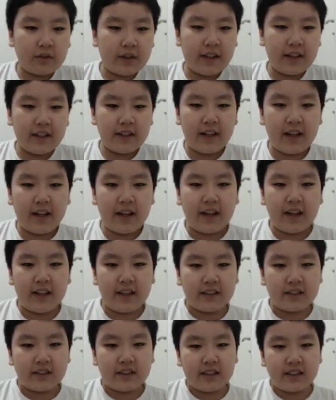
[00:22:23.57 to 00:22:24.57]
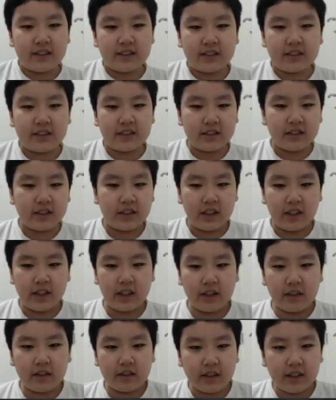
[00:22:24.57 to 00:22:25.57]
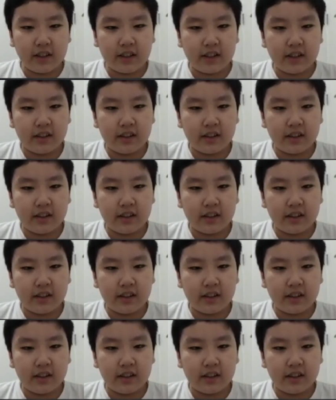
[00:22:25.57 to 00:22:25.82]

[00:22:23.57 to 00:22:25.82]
red and it's here in